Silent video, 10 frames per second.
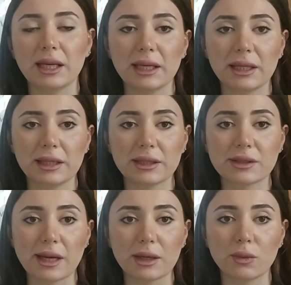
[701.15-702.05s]
In
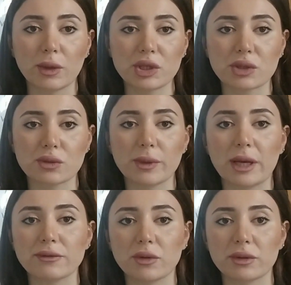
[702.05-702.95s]
tag questions, we
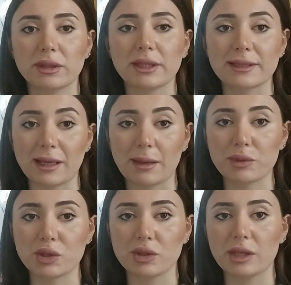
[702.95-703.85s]
have certain
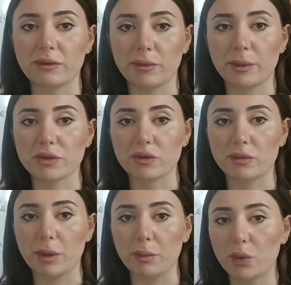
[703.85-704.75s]
exceptions that we must
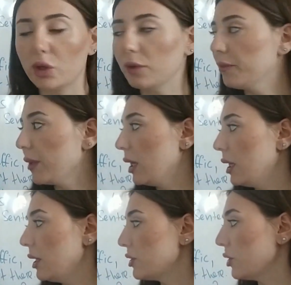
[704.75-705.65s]
remember.
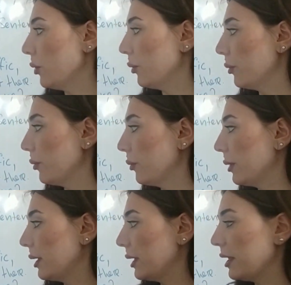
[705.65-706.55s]
So,
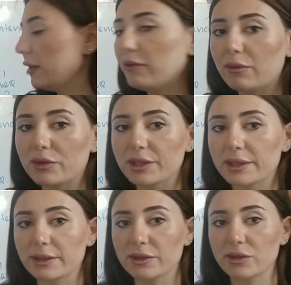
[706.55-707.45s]
if our
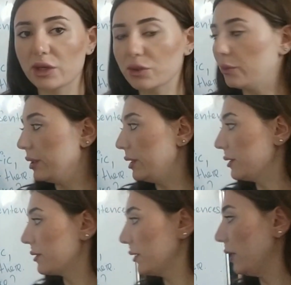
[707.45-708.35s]
sentence starts
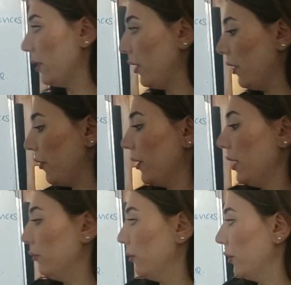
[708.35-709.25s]
with
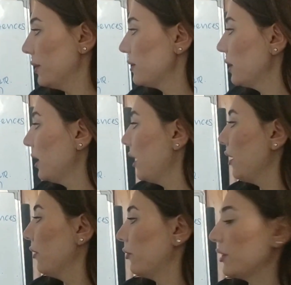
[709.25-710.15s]
there was,
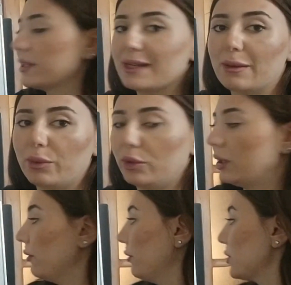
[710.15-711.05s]
for example,
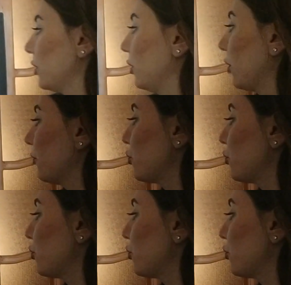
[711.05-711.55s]
there was a lot of